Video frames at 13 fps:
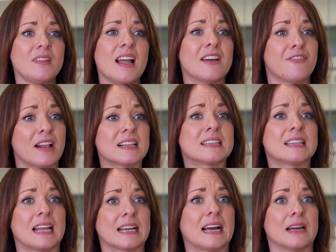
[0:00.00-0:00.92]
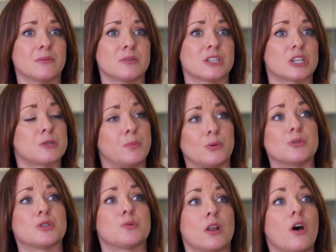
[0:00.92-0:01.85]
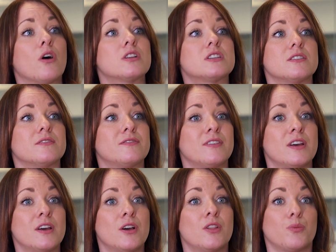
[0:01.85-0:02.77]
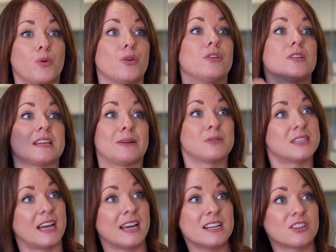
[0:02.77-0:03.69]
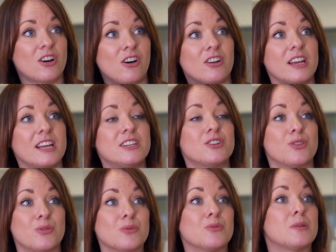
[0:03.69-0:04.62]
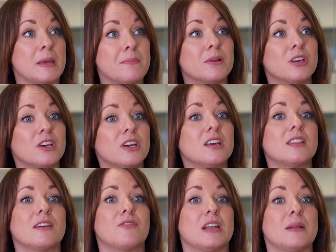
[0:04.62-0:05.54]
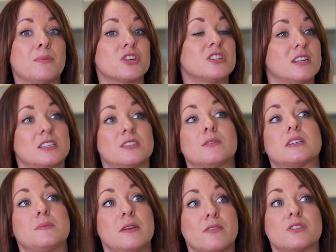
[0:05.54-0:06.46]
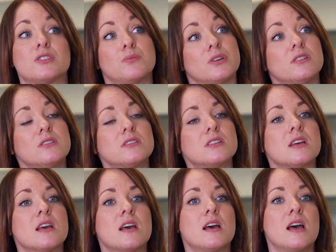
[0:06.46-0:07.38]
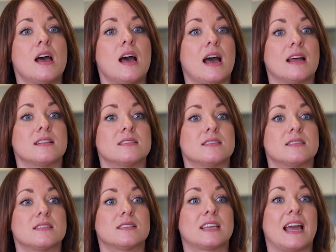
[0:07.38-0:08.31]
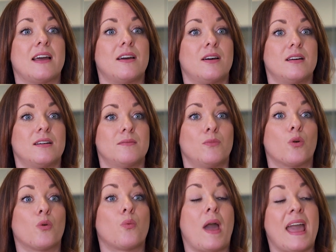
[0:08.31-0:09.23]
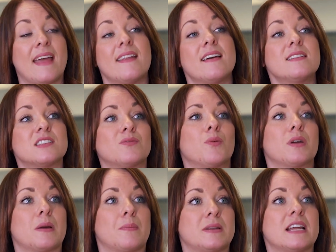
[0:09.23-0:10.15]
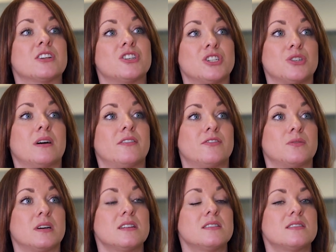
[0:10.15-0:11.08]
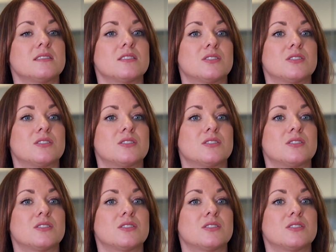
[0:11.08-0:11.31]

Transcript: I felt like I was exposed to a lot of the world outside of the college through the people here. They really pushed us to experience the world and to get more awareness of what we could potentially do afterwards.